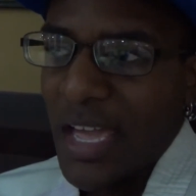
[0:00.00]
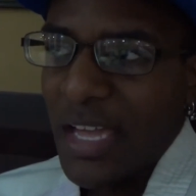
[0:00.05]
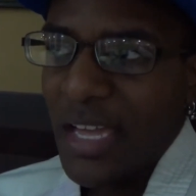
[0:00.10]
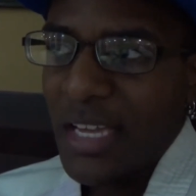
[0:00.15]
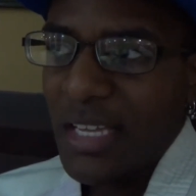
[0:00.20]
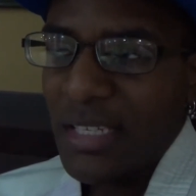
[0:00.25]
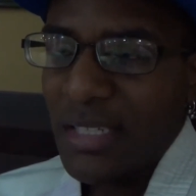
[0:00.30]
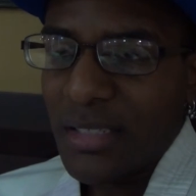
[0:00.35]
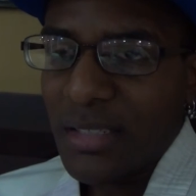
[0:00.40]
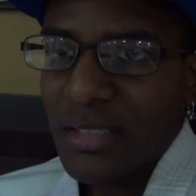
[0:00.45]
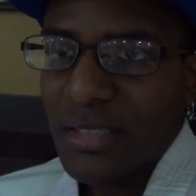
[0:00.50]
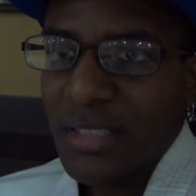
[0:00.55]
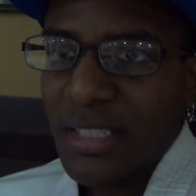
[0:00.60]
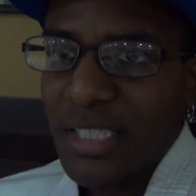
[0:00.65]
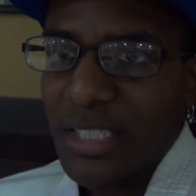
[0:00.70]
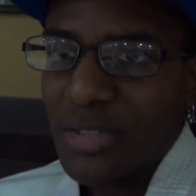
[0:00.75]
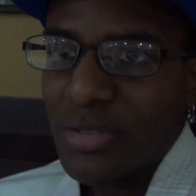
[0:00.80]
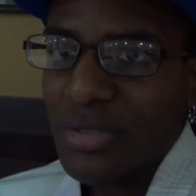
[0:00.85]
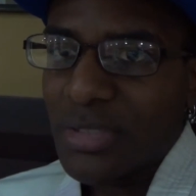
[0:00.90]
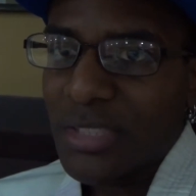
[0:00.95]
it looked
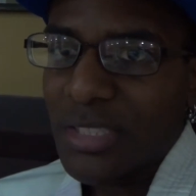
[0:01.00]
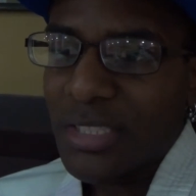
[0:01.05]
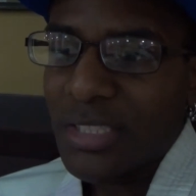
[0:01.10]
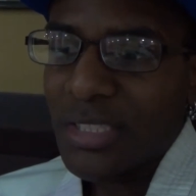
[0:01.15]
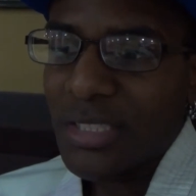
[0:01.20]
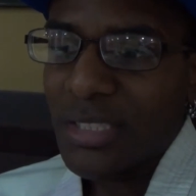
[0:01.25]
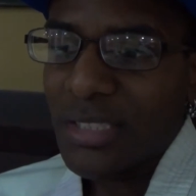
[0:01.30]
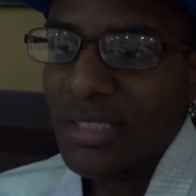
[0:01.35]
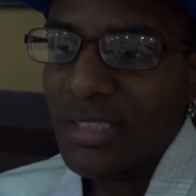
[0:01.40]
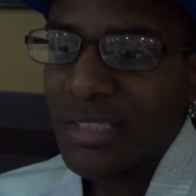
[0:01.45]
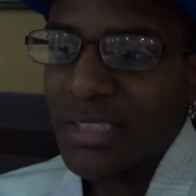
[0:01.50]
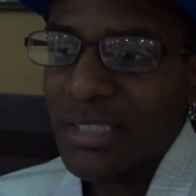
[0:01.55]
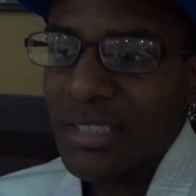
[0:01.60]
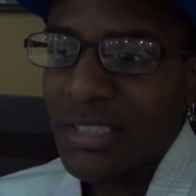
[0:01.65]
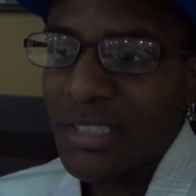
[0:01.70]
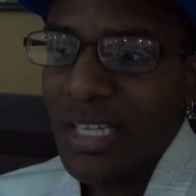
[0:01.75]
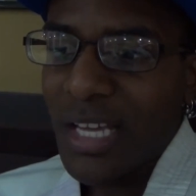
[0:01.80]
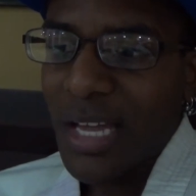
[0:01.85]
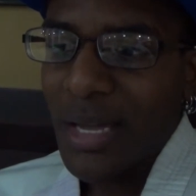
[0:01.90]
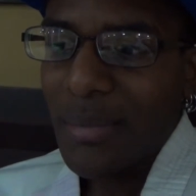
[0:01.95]
interesting and it looked
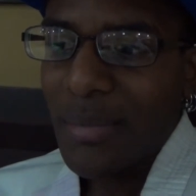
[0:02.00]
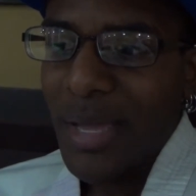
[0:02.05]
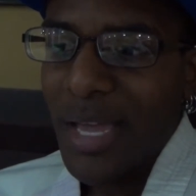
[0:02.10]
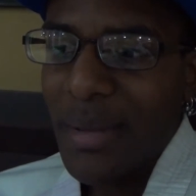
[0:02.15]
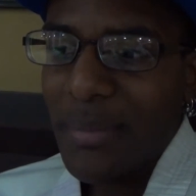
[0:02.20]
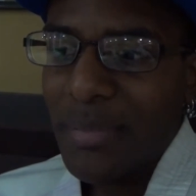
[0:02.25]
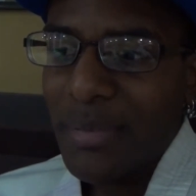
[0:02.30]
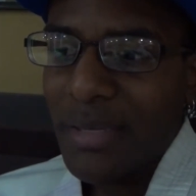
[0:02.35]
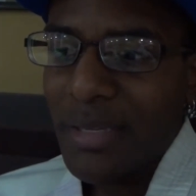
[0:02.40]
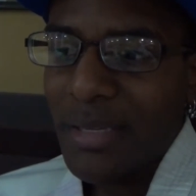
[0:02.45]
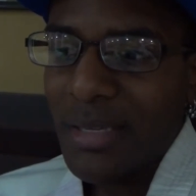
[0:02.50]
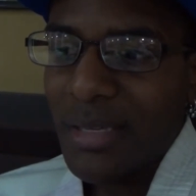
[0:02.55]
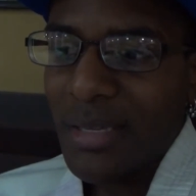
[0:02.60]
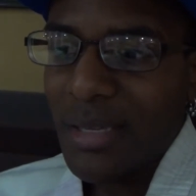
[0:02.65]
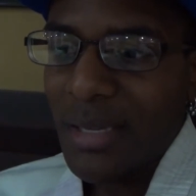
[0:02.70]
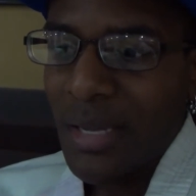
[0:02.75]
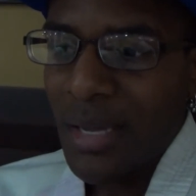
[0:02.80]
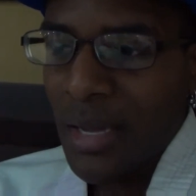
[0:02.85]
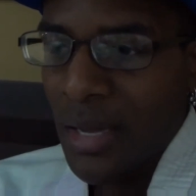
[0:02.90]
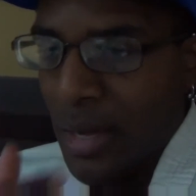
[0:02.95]
good. I'm
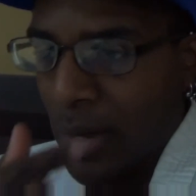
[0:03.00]
happy